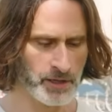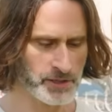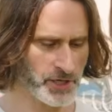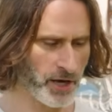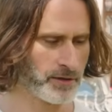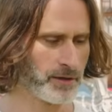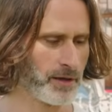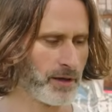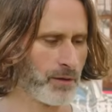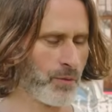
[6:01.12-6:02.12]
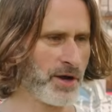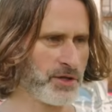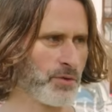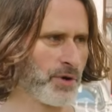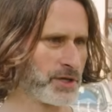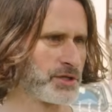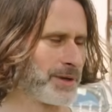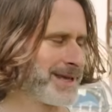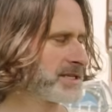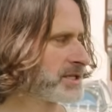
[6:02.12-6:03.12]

So what you want to do in that